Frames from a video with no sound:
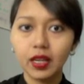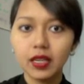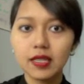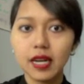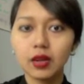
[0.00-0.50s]

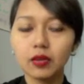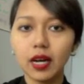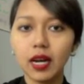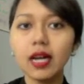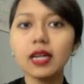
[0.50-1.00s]

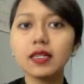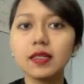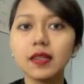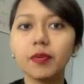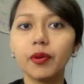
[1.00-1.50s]
Saoga
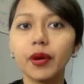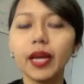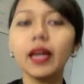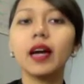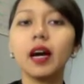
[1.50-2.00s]
zaboe
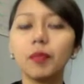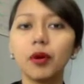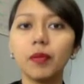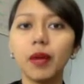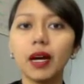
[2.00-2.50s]

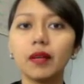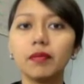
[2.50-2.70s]
apoma.